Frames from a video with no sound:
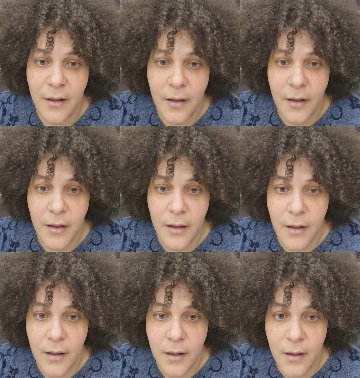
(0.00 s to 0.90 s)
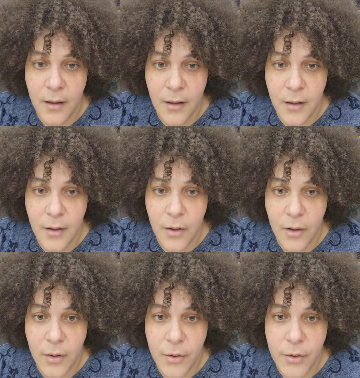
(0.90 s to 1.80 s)

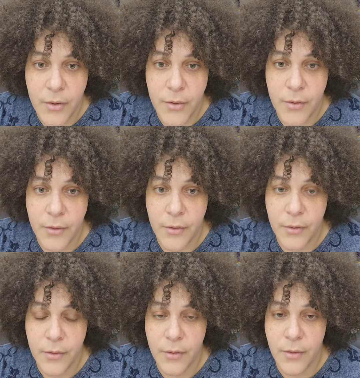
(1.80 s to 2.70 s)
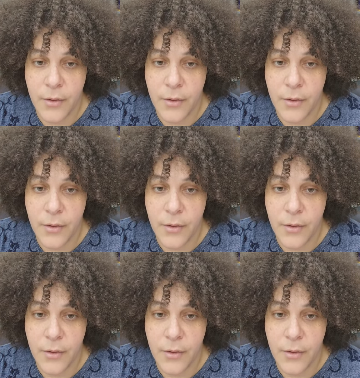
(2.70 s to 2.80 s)
[no speech]